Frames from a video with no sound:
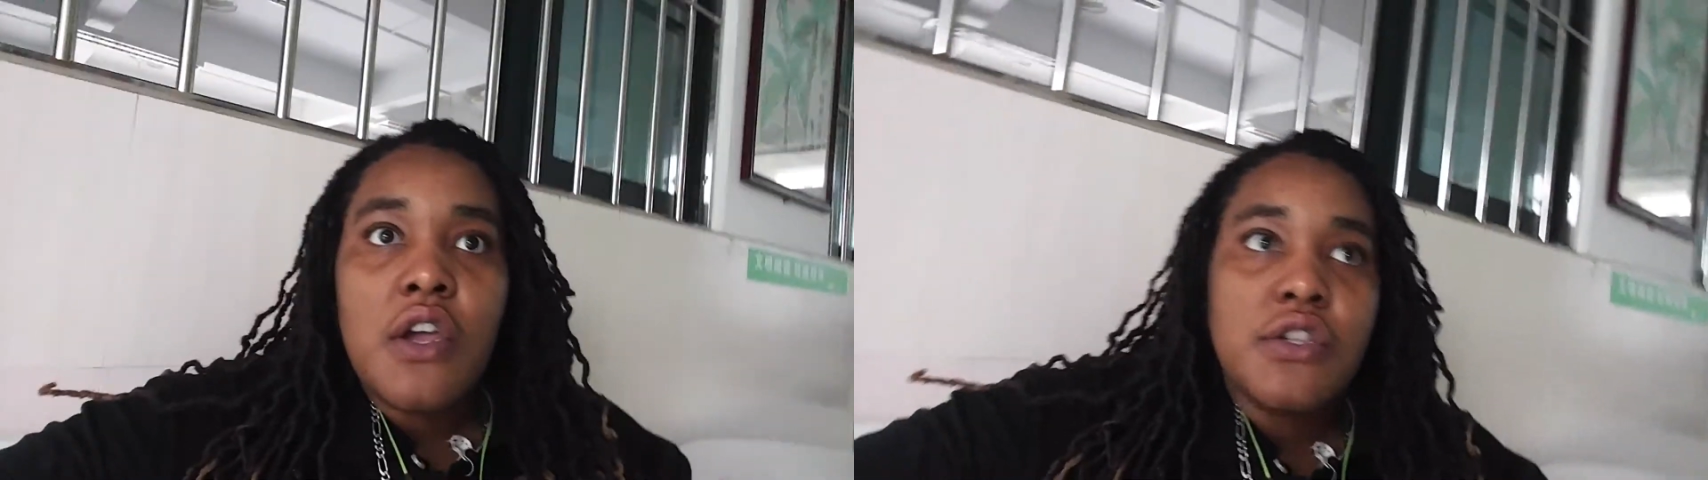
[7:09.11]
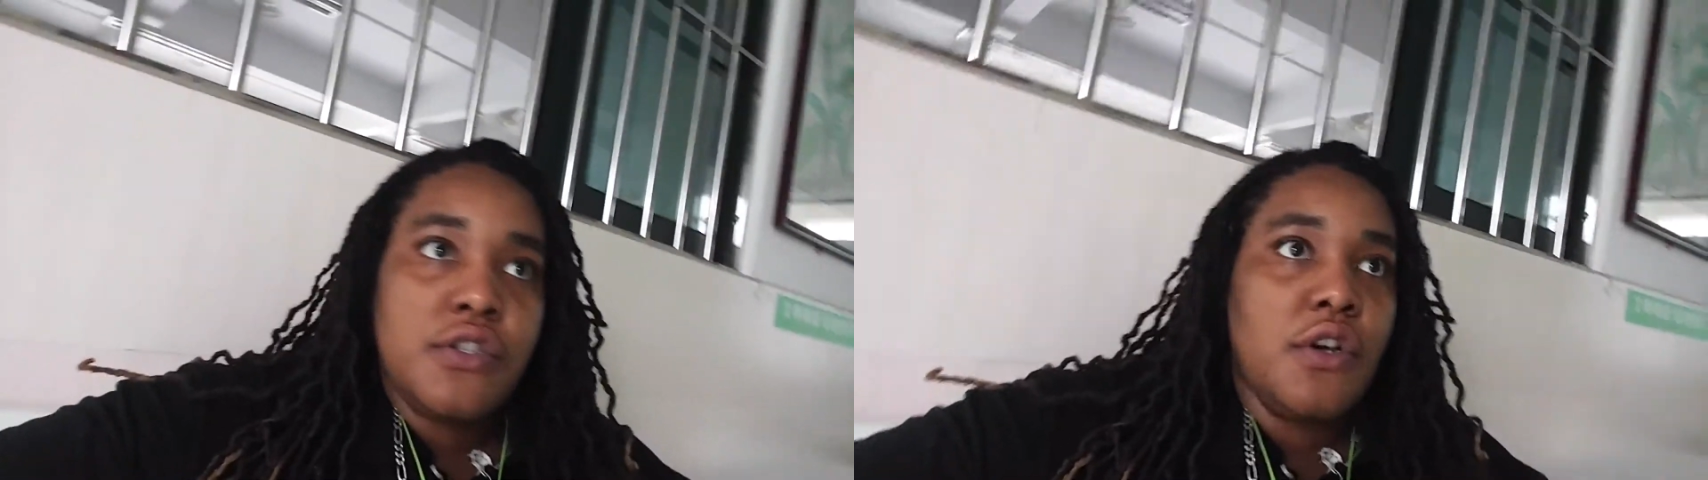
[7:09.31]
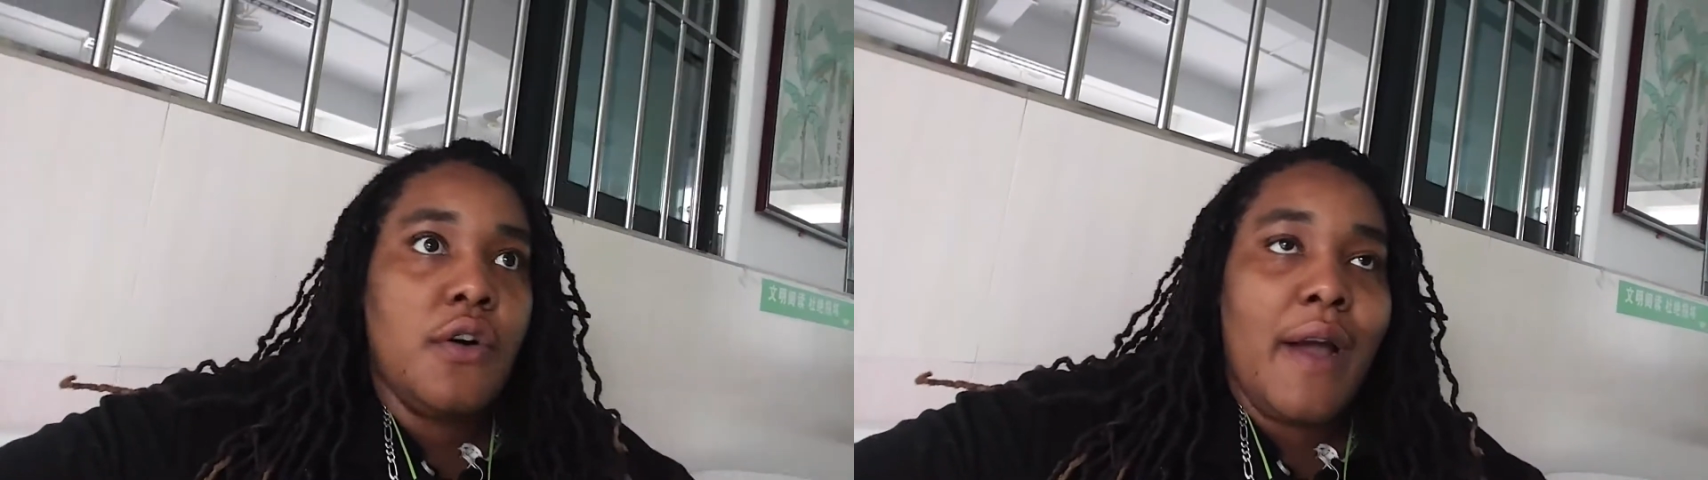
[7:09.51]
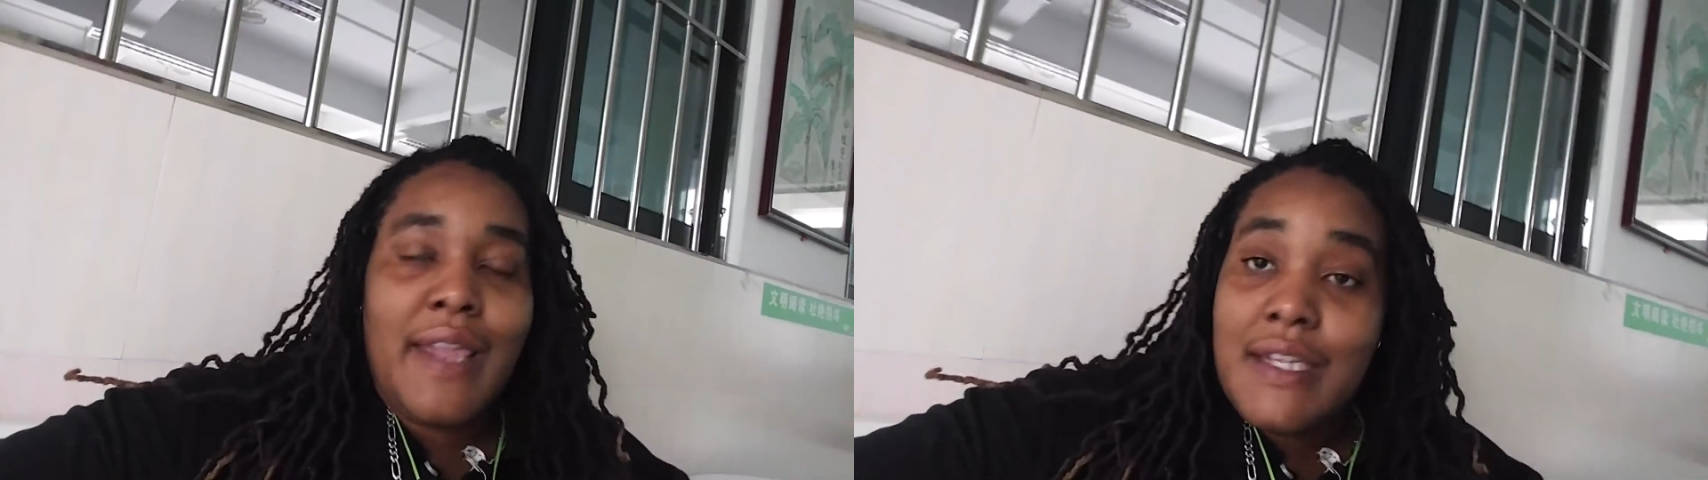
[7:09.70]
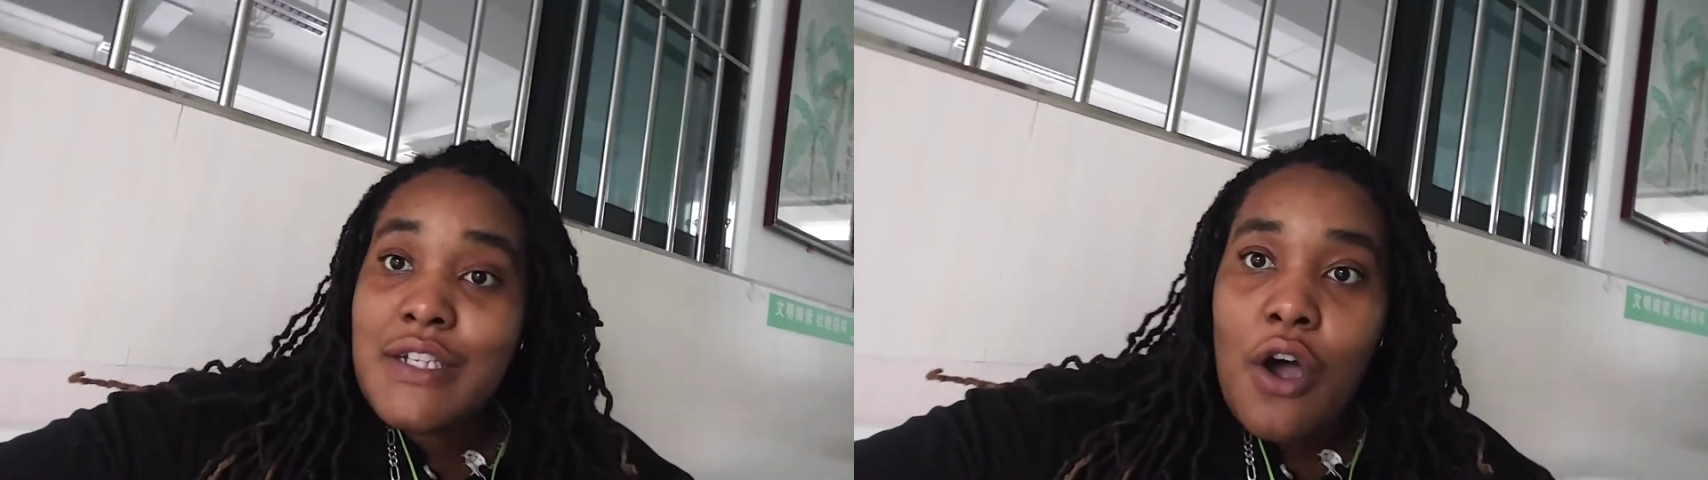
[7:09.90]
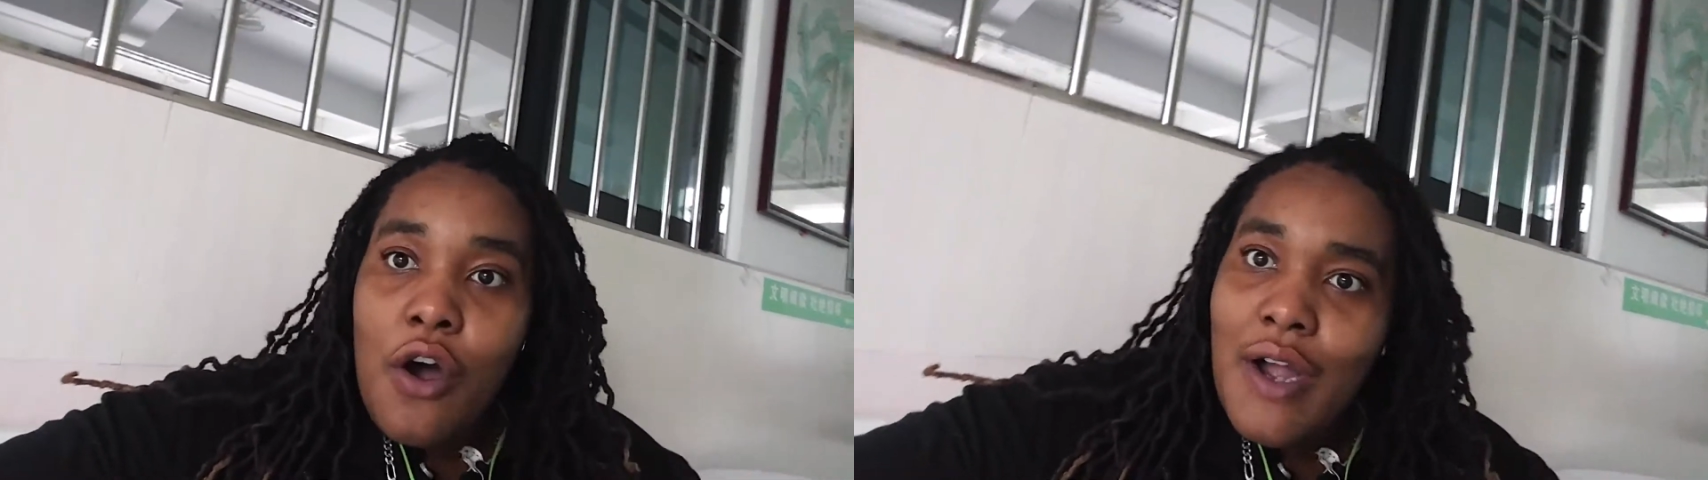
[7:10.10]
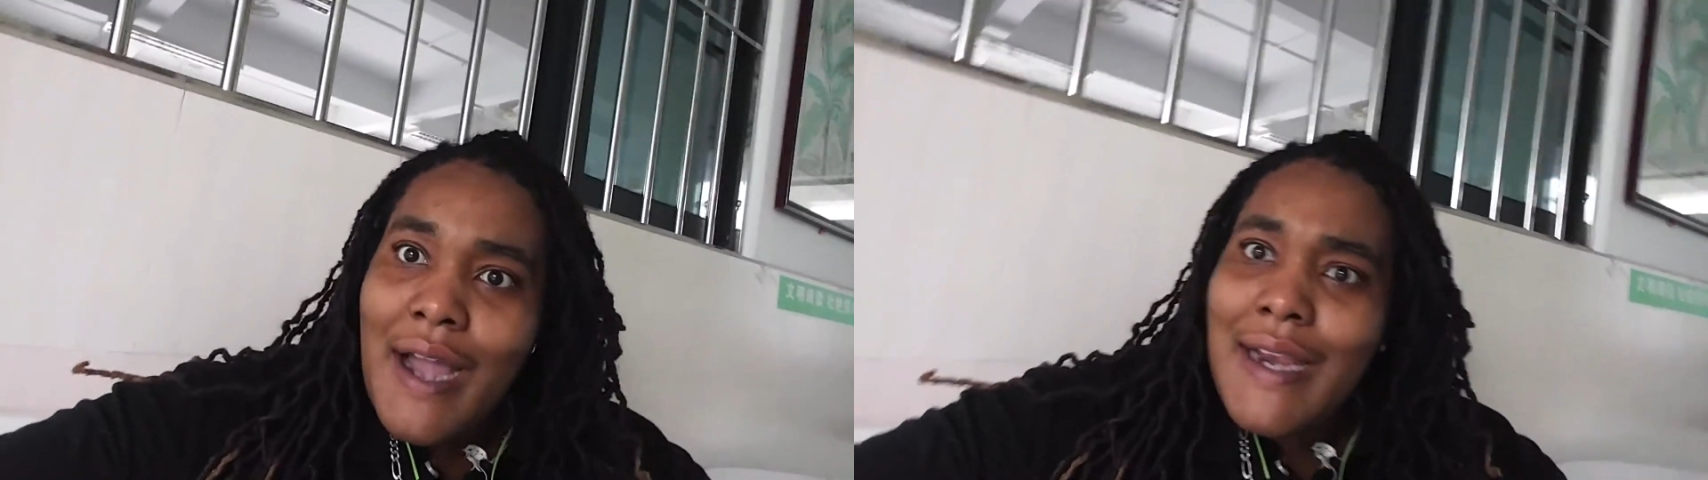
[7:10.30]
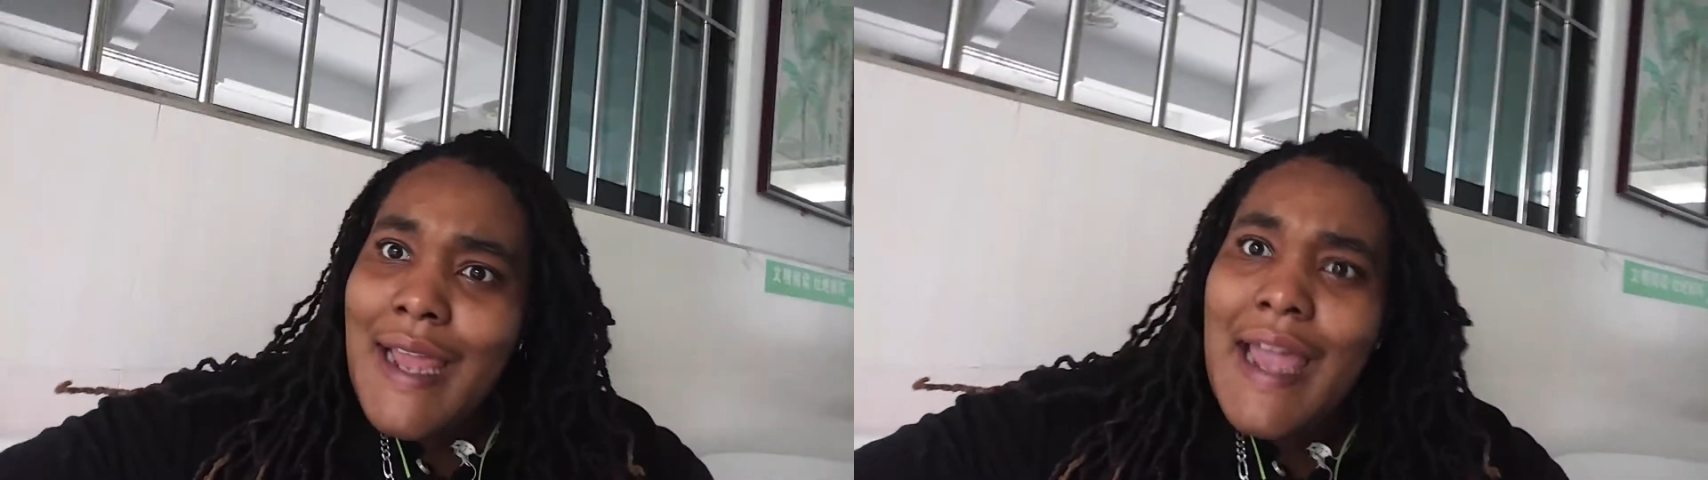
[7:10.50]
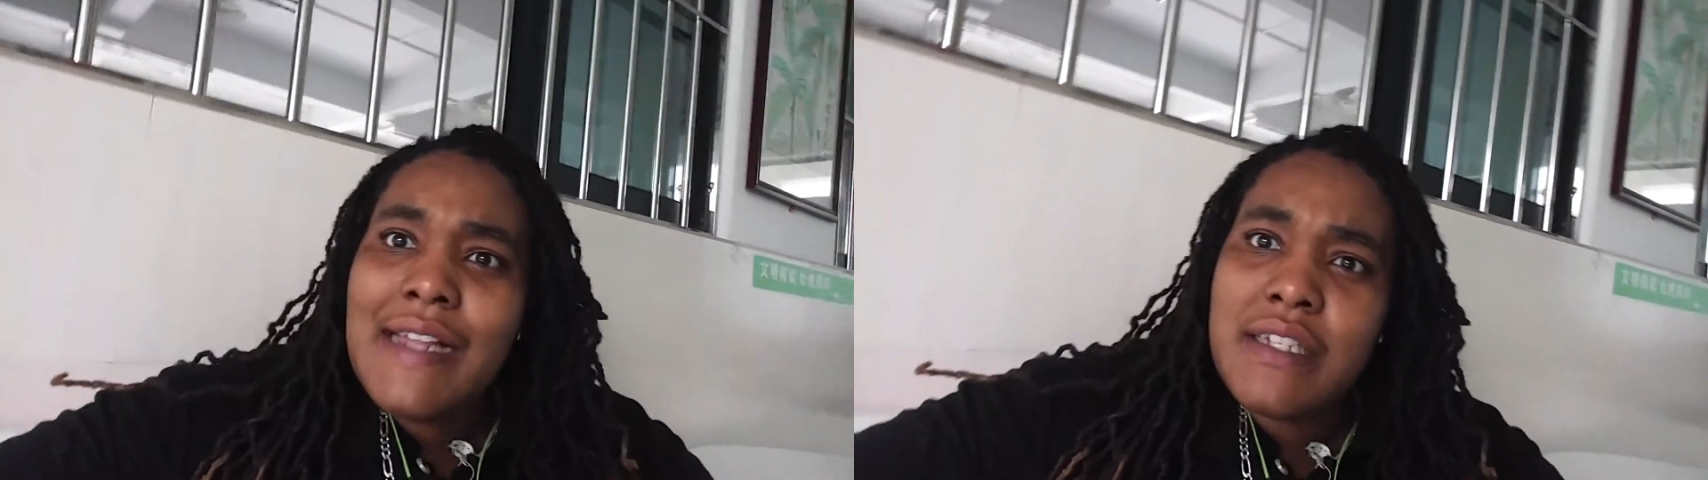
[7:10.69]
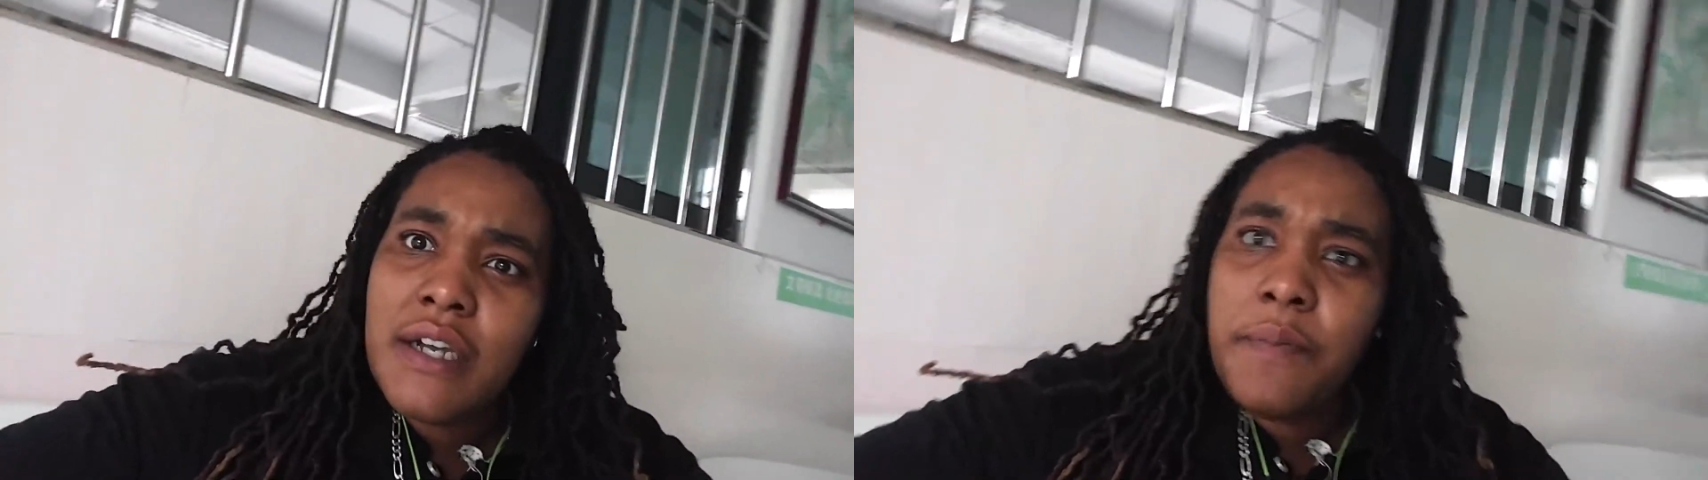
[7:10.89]
So I guess it all kind of
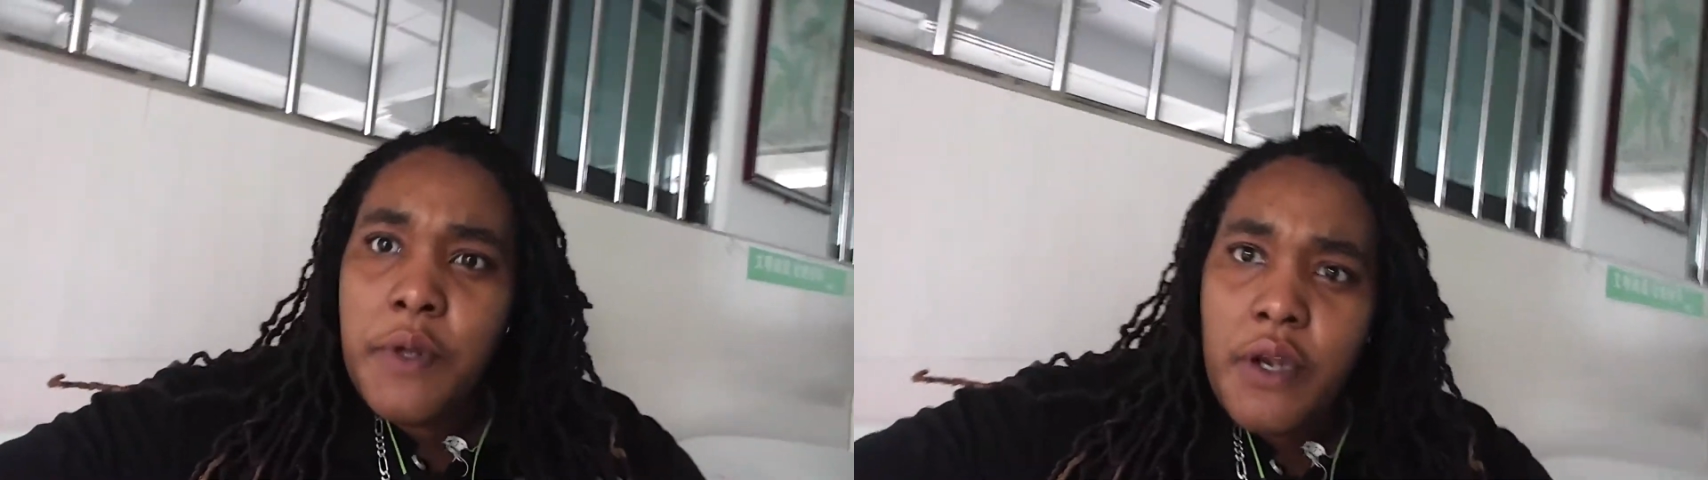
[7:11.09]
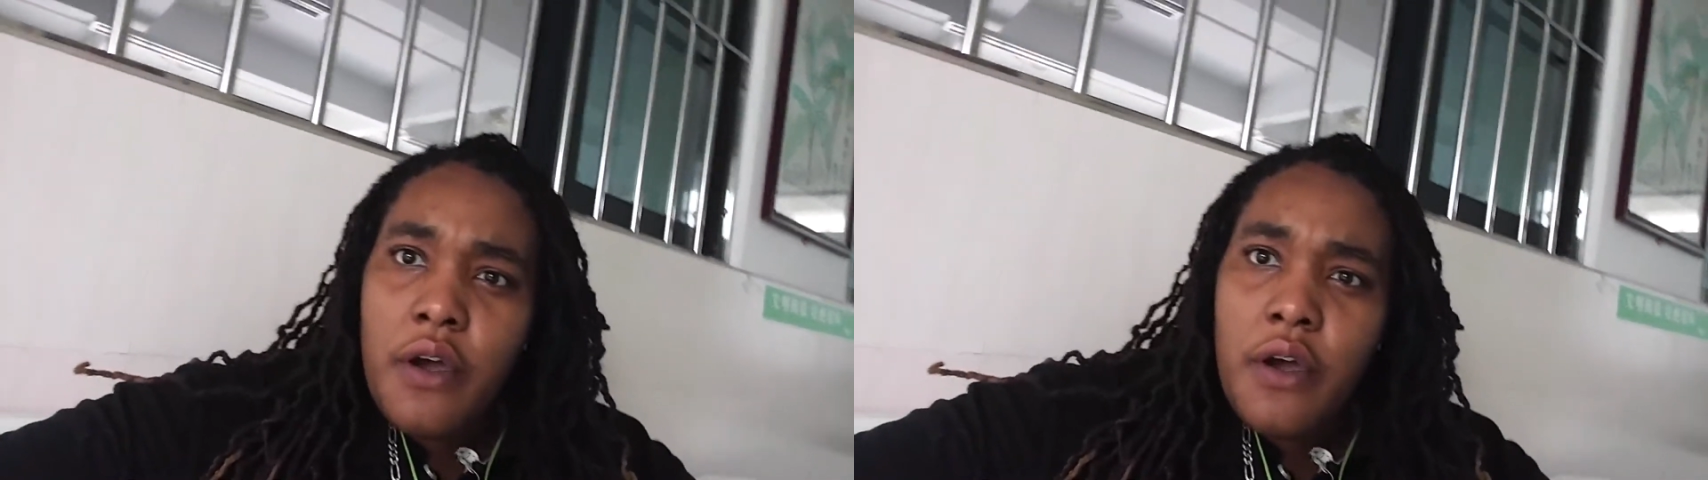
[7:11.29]
adds up,